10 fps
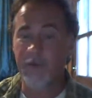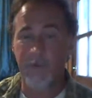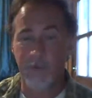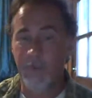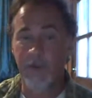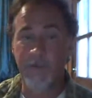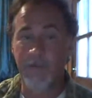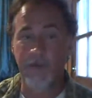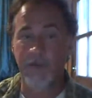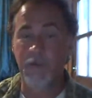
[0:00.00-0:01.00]
The best
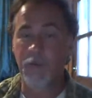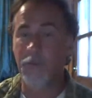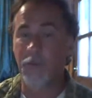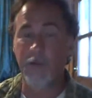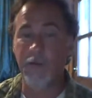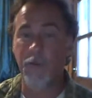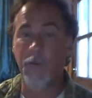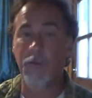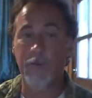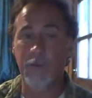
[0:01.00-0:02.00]
thing to do is only
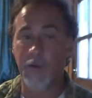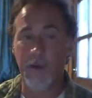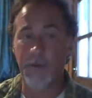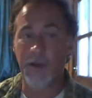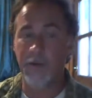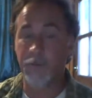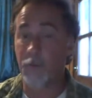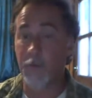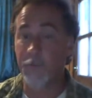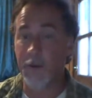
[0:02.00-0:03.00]
use about
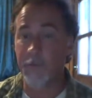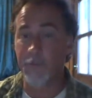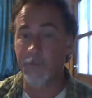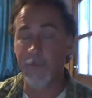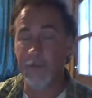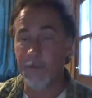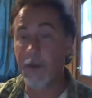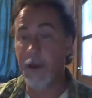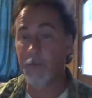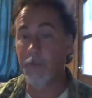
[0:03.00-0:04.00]
25% of the
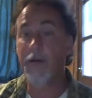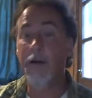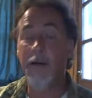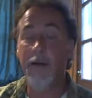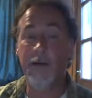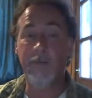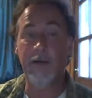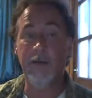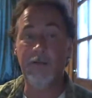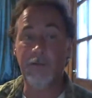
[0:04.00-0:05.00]
power, and
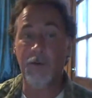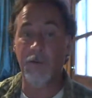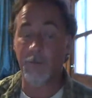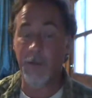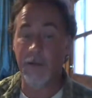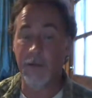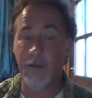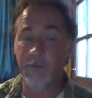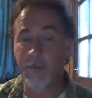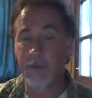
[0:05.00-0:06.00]
then charge it back
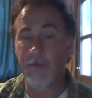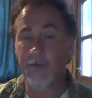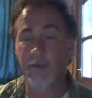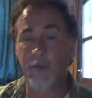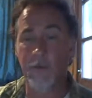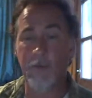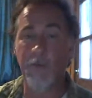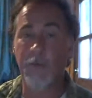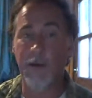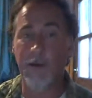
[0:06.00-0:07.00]
up. And so
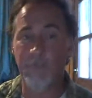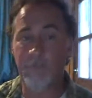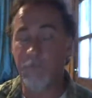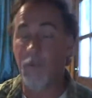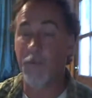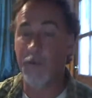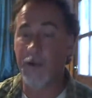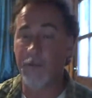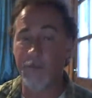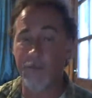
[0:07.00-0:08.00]
you got 4
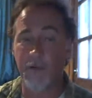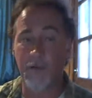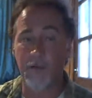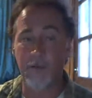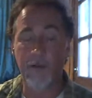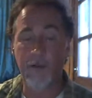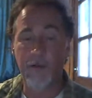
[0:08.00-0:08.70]
times as long.